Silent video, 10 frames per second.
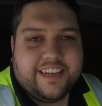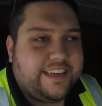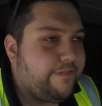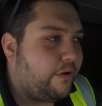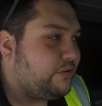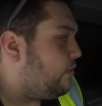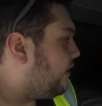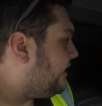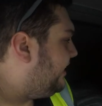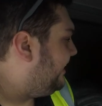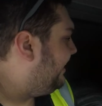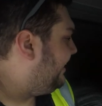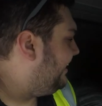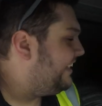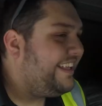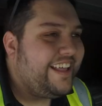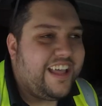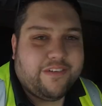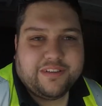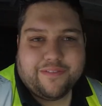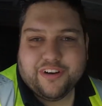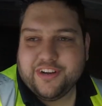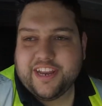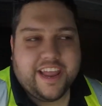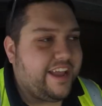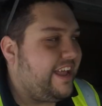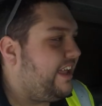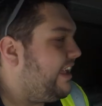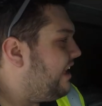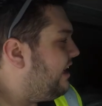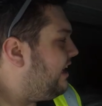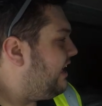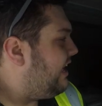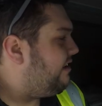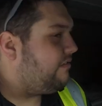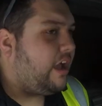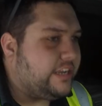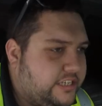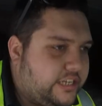see if I was alright, if I was having a good day. Right,